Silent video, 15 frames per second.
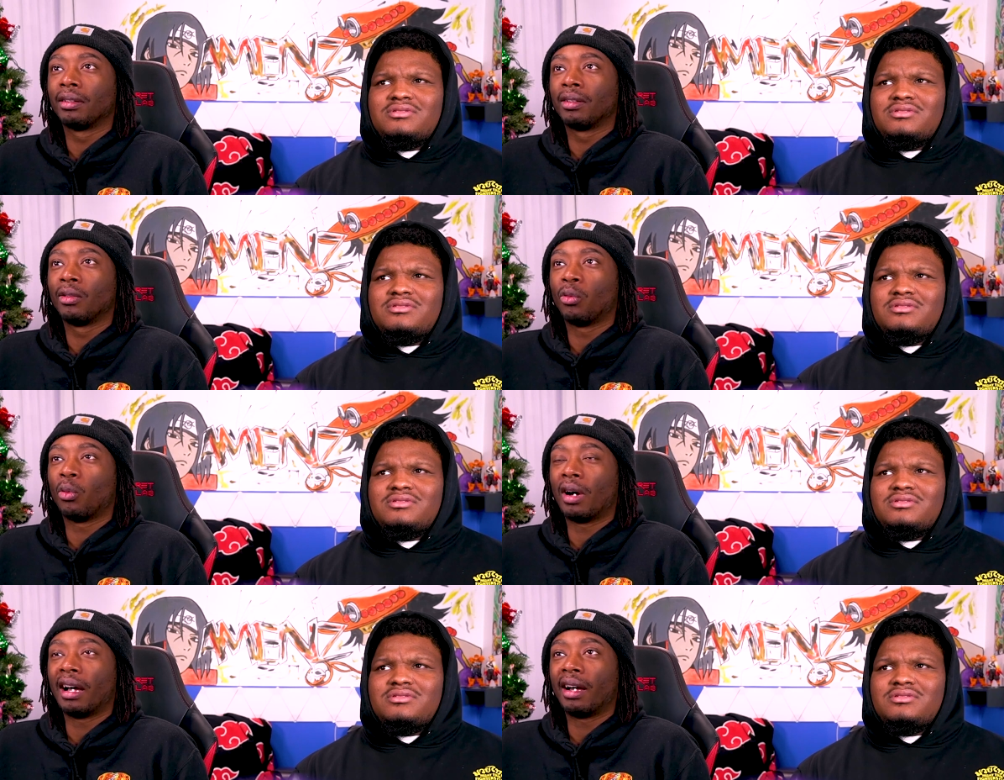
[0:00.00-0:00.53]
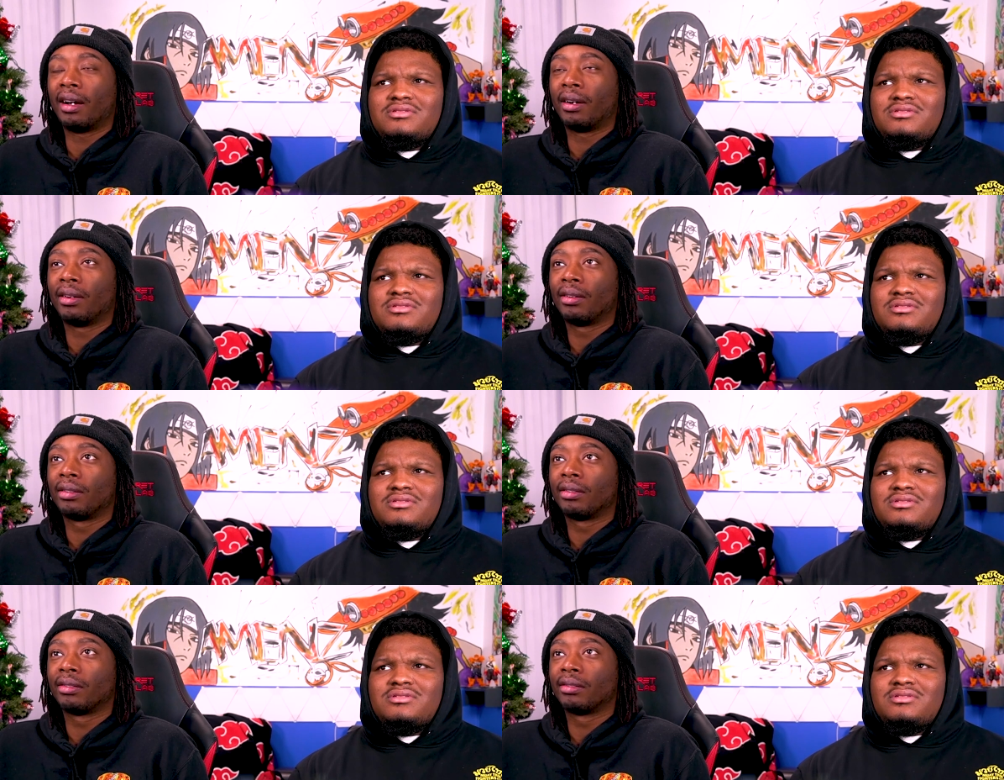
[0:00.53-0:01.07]
Speaker 1: Wow.
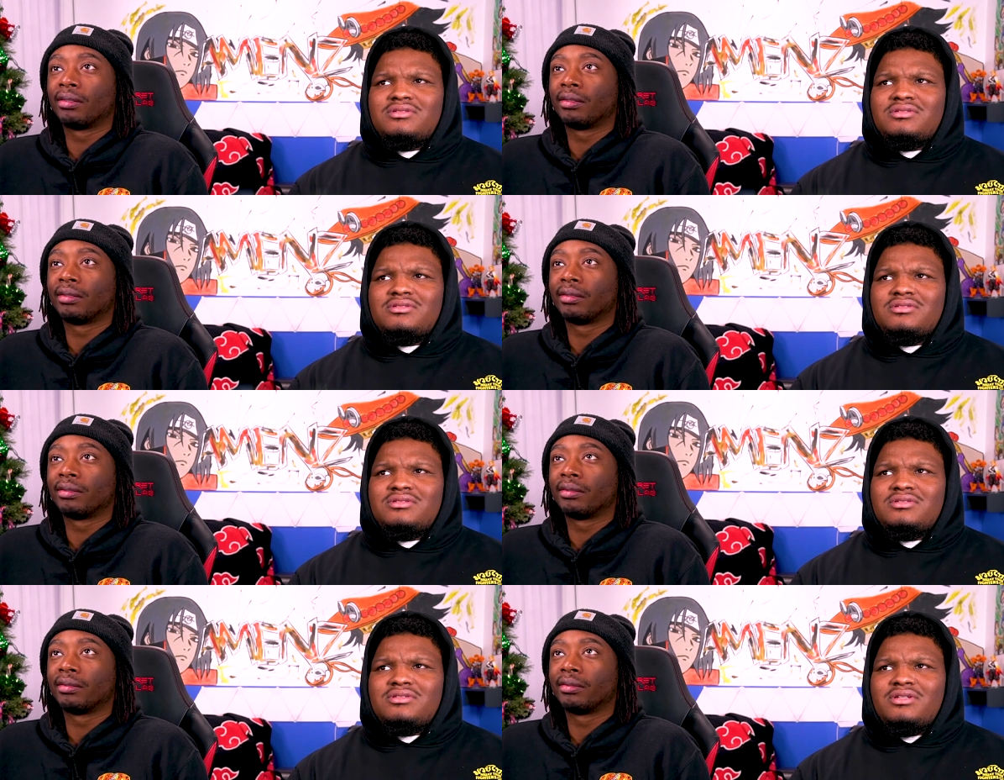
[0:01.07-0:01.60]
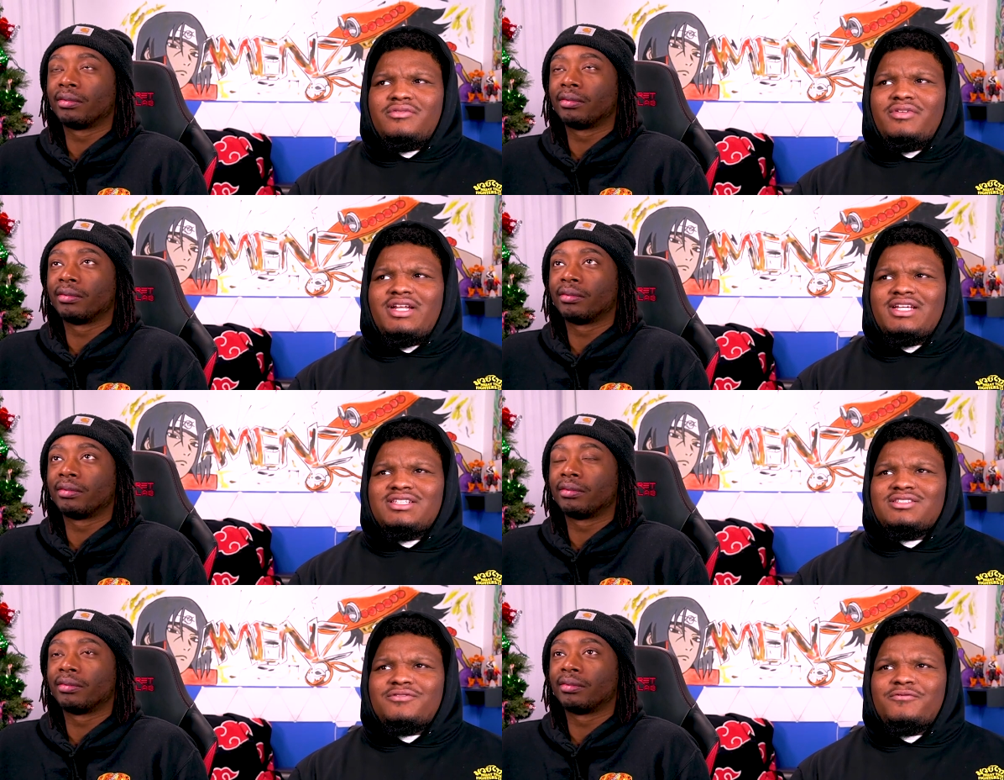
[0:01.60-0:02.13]
I feel like
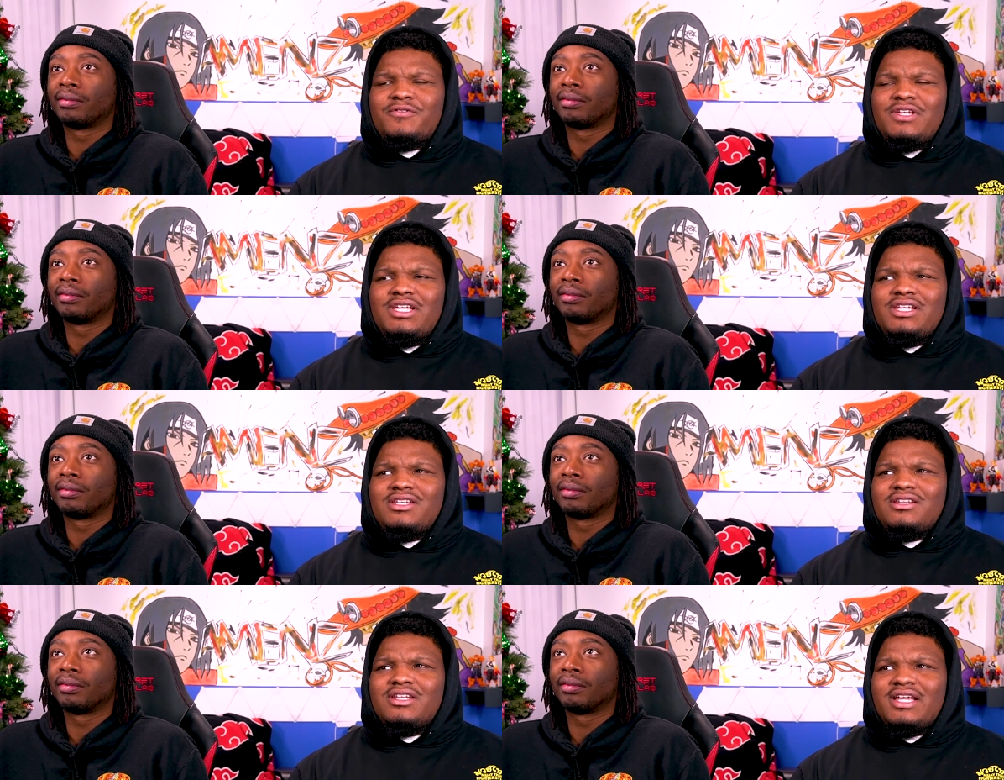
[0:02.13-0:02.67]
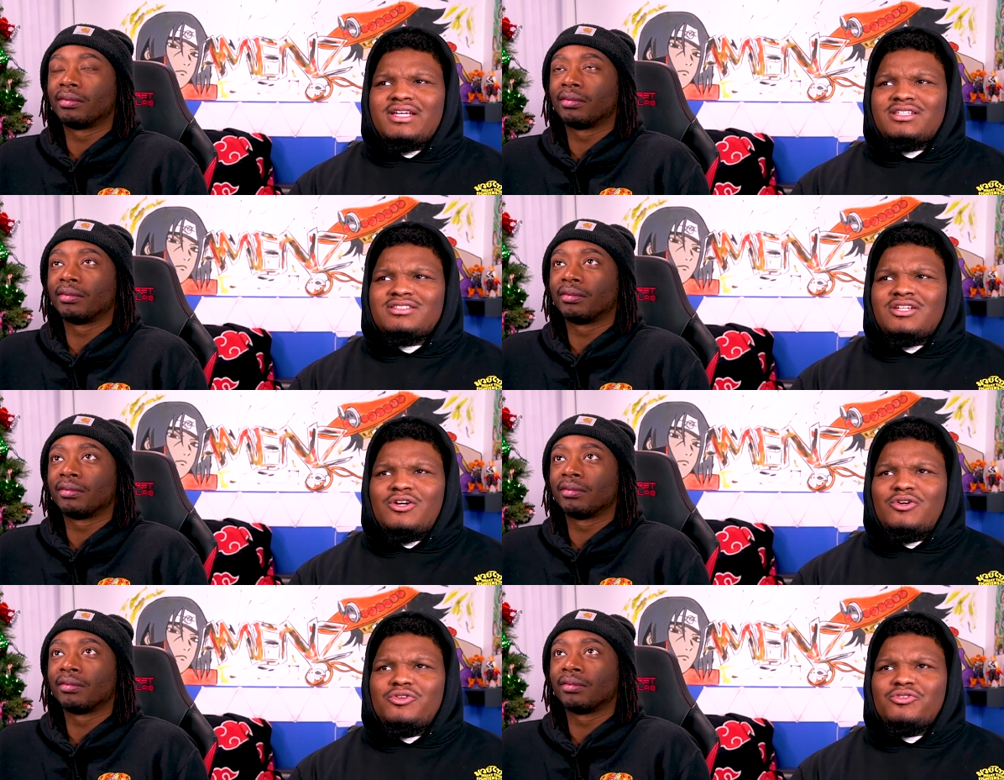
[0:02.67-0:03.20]
it's feeding, like it's
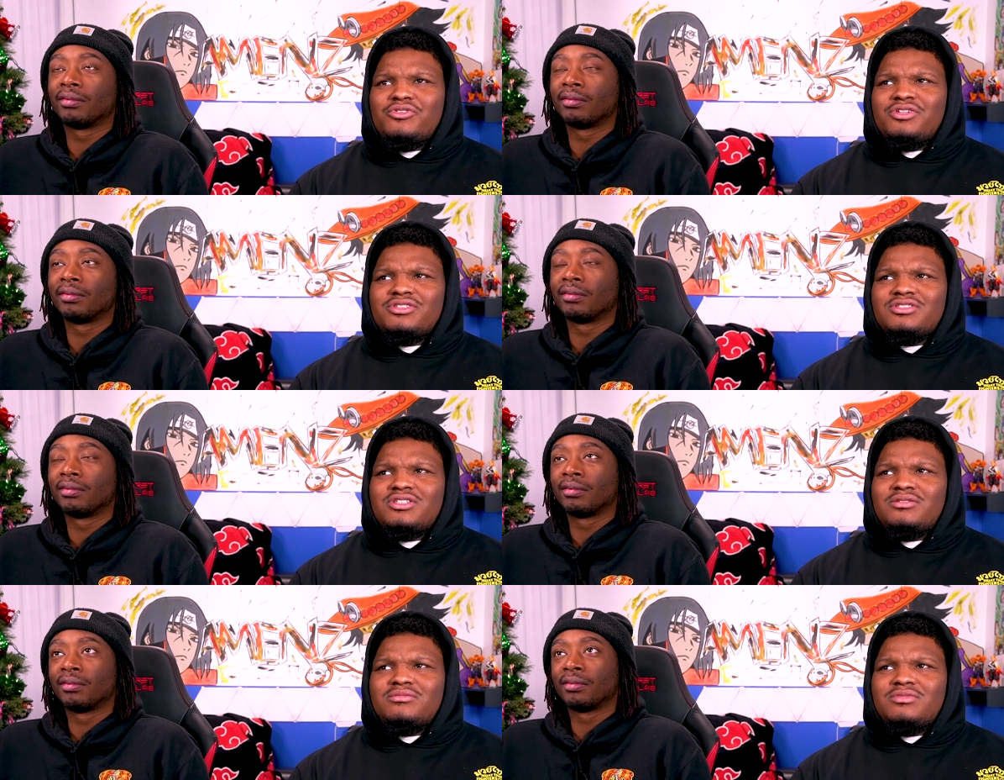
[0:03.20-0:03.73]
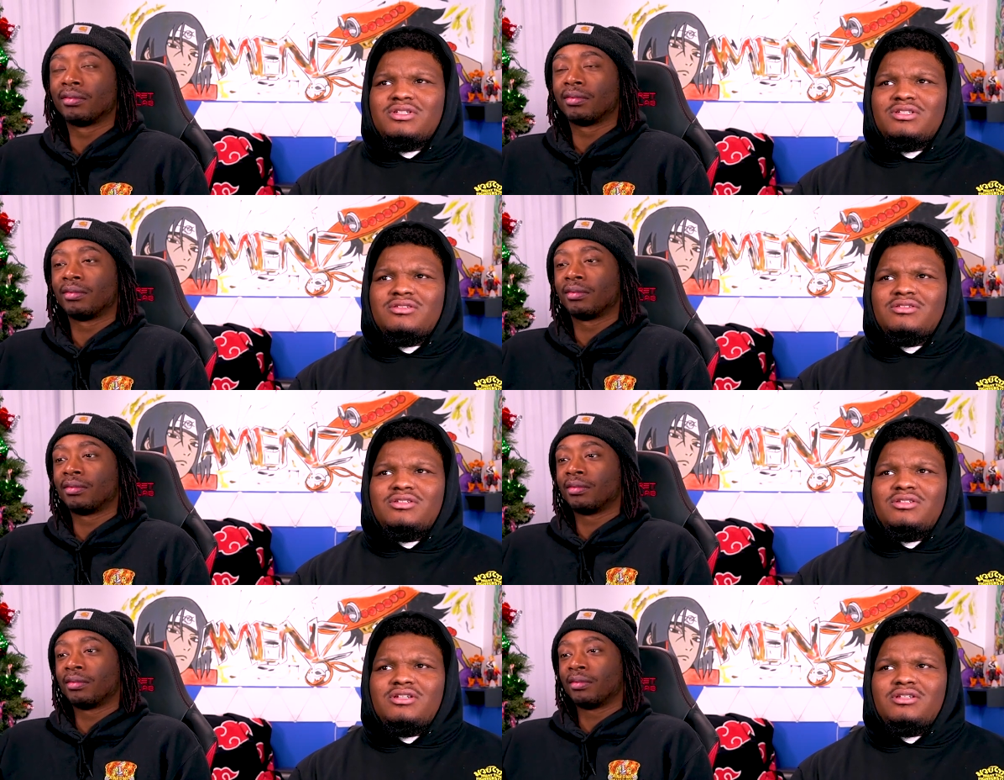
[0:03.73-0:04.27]
hungry or something. I don't
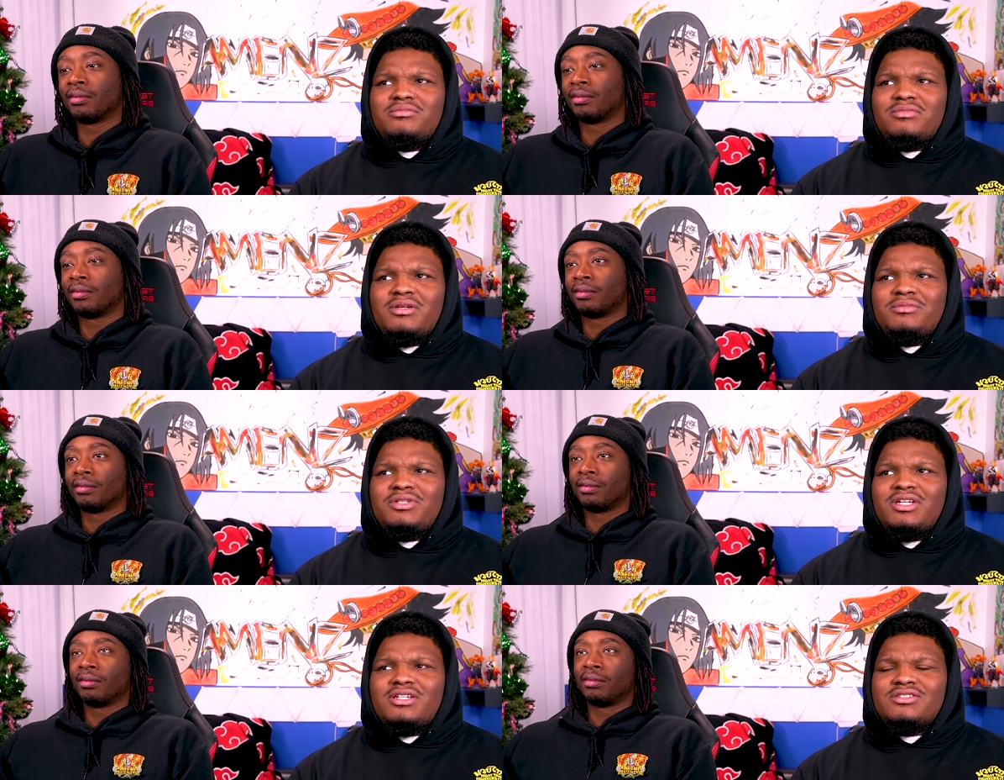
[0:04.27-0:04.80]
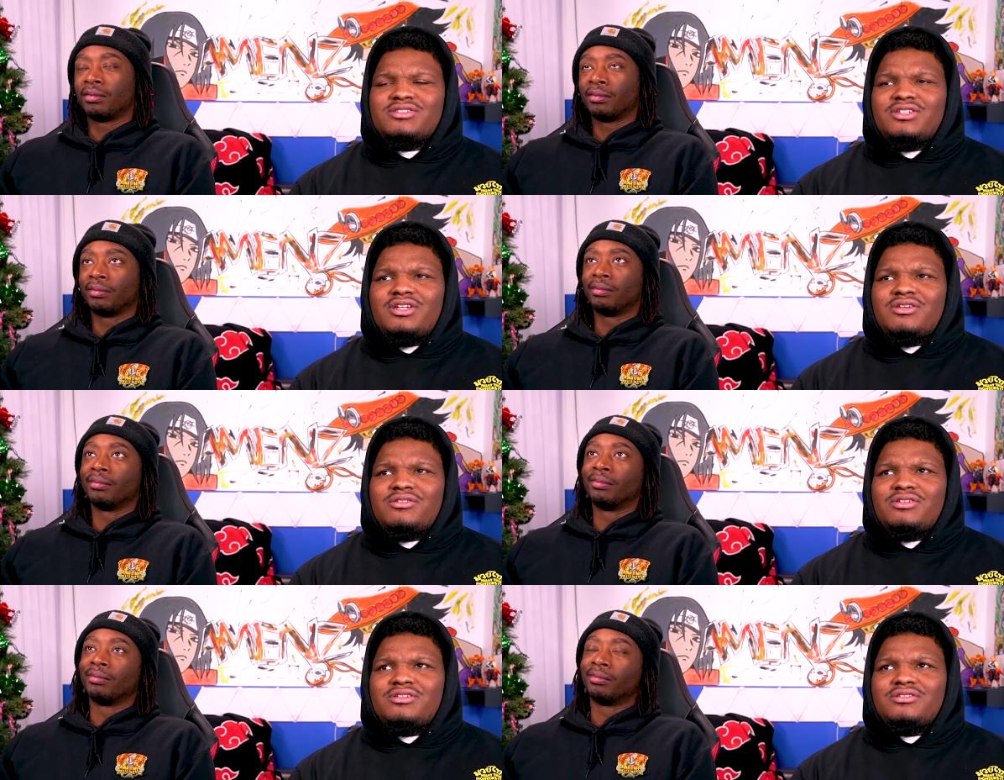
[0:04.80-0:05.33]
know. That might be kind of
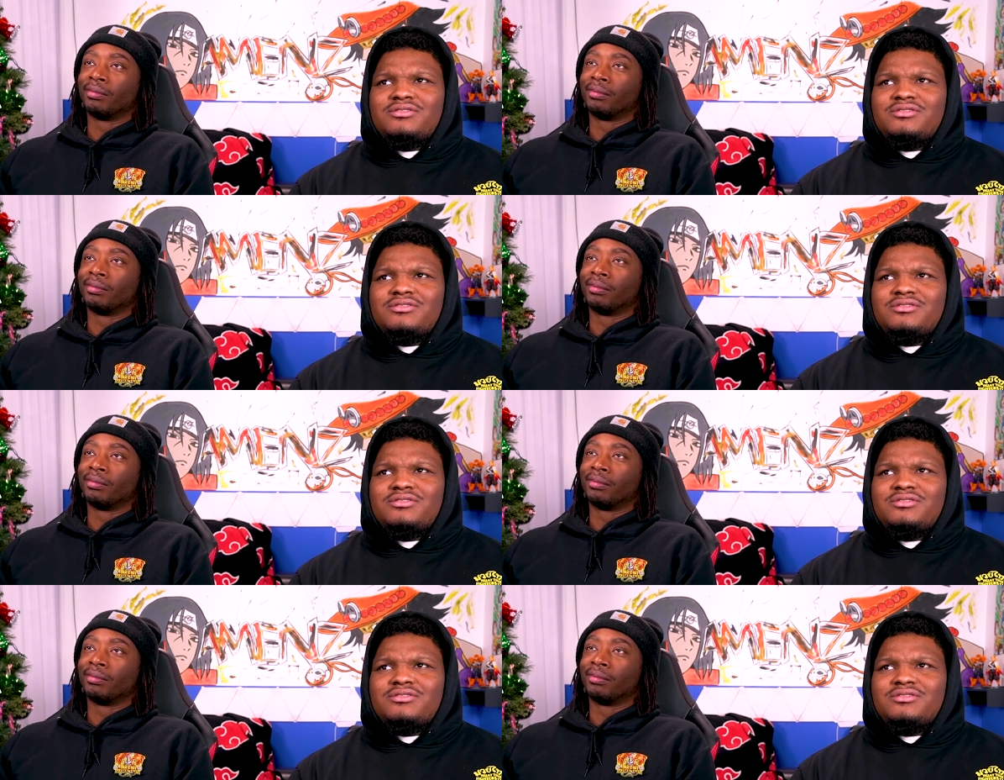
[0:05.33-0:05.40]
scary.